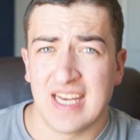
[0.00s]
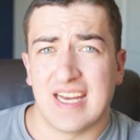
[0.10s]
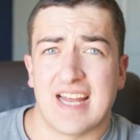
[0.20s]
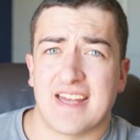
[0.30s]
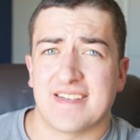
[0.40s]

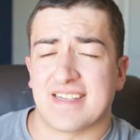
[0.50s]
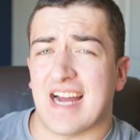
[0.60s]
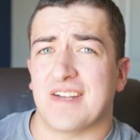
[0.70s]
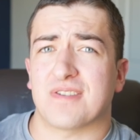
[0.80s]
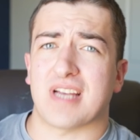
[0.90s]
And that is
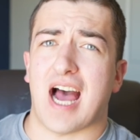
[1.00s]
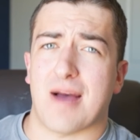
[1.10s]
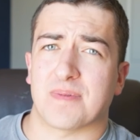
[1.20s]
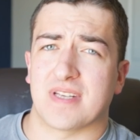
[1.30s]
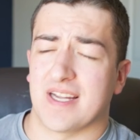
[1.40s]
not your
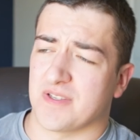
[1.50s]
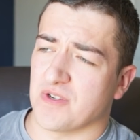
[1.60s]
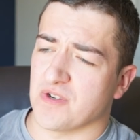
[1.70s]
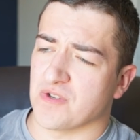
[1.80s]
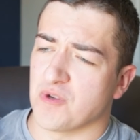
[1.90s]
top sets or
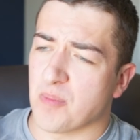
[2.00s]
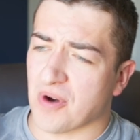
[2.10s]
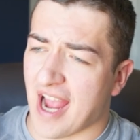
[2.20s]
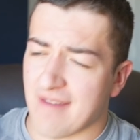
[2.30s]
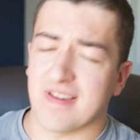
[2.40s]
your super
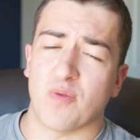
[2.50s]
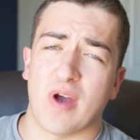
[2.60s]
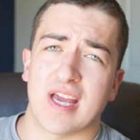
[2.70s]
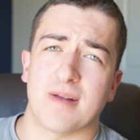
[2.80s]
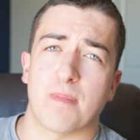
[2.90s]
heavy
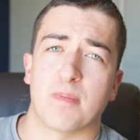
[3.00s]
weight,